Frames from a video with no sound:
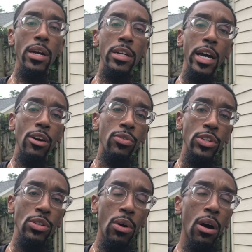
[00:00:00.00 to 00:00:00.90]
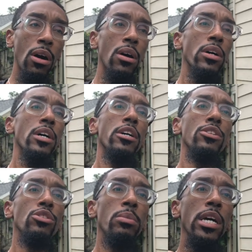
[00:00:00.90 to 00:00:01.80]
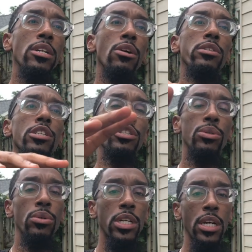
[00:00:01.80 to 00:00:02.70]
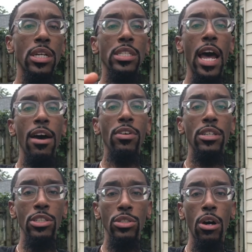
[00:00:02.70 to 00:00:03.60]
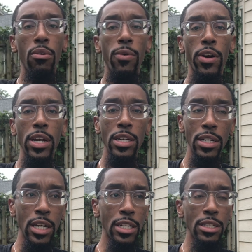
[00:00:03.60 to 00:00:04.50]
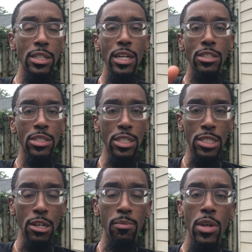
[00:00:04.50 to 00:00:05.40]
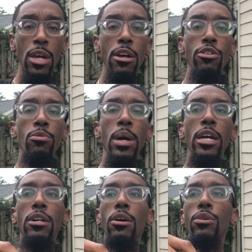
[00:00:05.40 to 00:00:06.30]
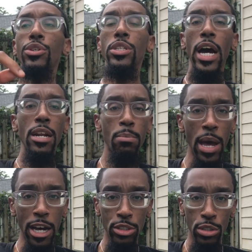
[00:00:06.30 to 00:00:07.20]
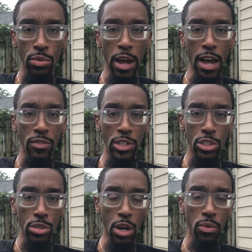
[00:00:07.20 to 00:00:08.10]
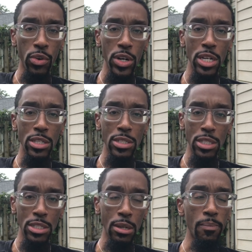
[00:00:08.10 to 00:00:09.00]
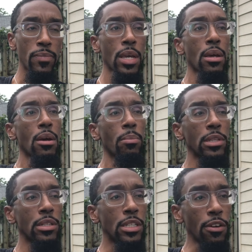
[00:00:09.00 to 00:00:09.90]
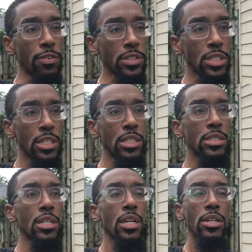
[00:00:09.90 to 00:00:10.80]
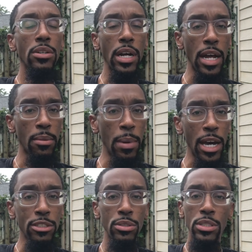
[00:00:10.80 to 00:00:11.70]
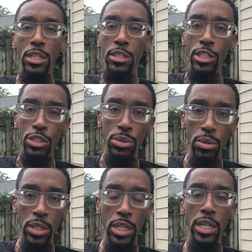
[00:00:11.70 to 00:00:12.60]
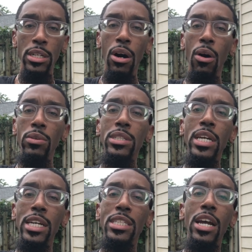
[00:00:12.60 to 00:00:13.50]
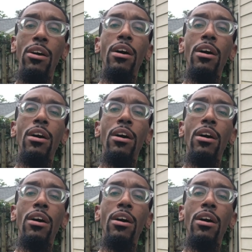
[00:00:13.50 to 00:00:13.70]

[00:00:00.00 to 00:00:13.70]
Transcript: Now, for you all, you may know DistroKid is having this software in, in its system. You may know United Masters for having this software in the system. But the difference is United Masters and DistroKid only takes care